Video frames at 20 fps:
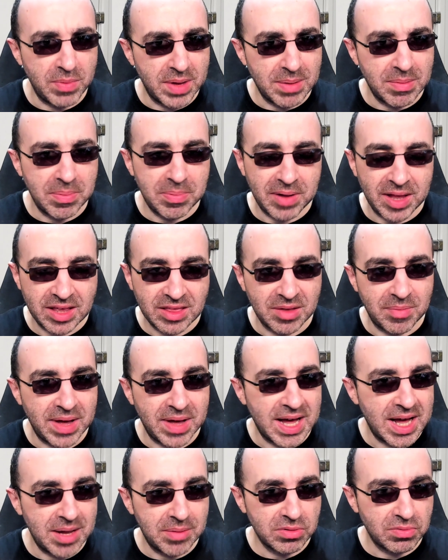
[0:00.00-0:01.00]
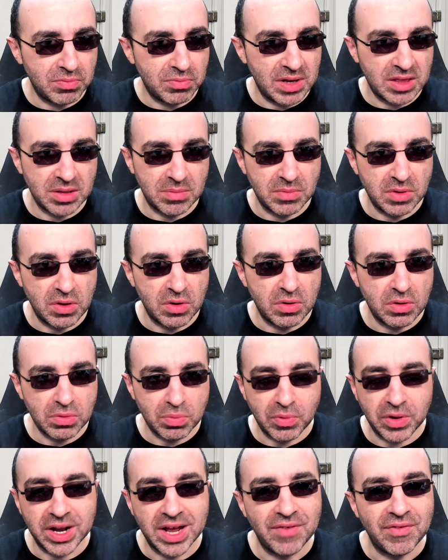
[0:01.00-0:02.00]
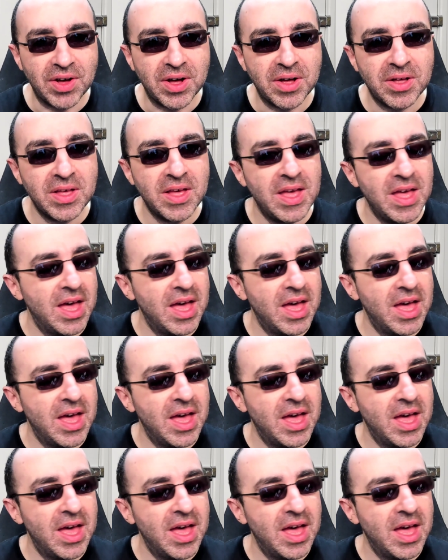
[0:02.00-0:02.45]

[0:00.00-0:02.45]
maybe play some apps, read some news, whatever.